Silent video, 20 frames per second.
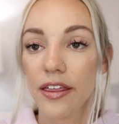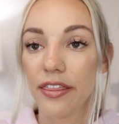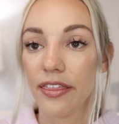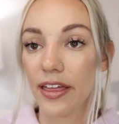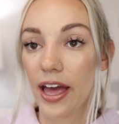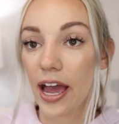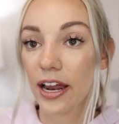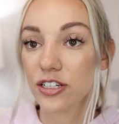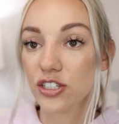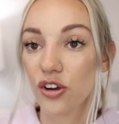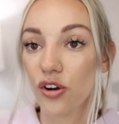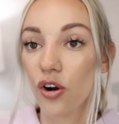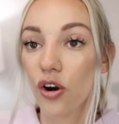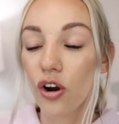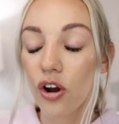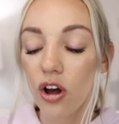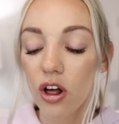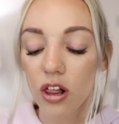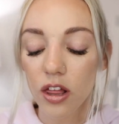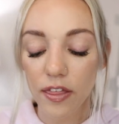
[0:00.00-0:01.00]
that
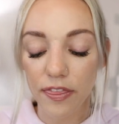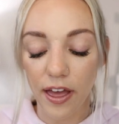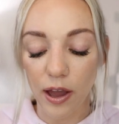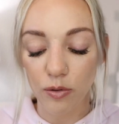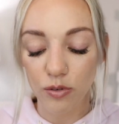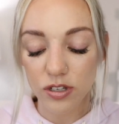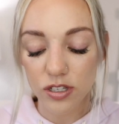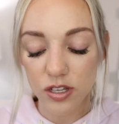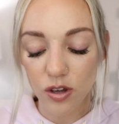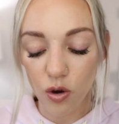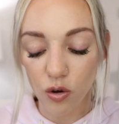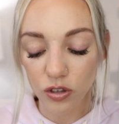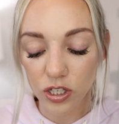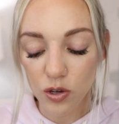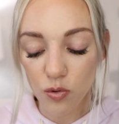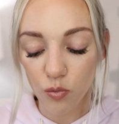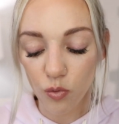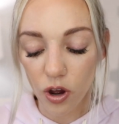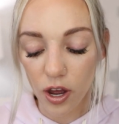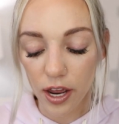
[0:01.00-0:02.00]
girl. That was the
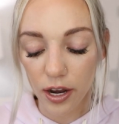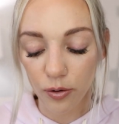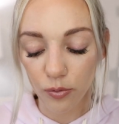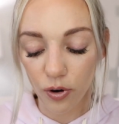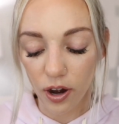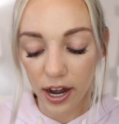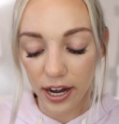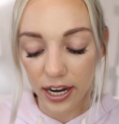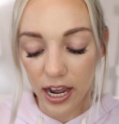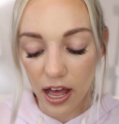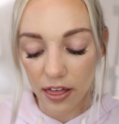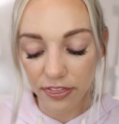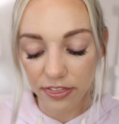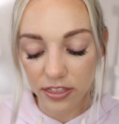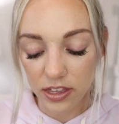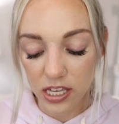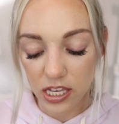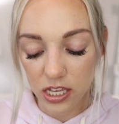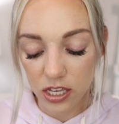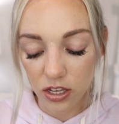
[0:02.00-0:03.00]
only one where I
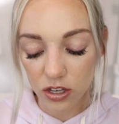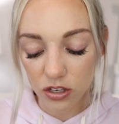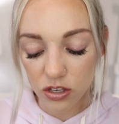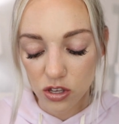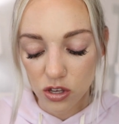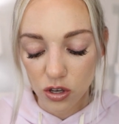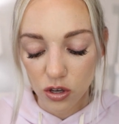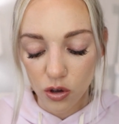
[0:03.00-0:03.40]
got the